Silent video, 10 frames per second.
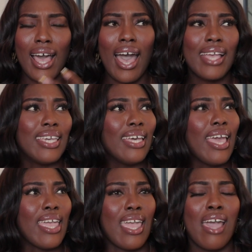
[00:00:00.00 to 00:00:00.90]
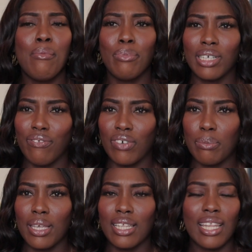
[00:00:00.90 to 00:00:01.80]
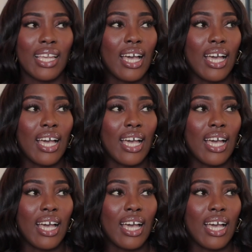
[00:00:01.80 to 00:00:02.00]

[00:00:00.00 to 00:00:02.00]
I get amber from it, like,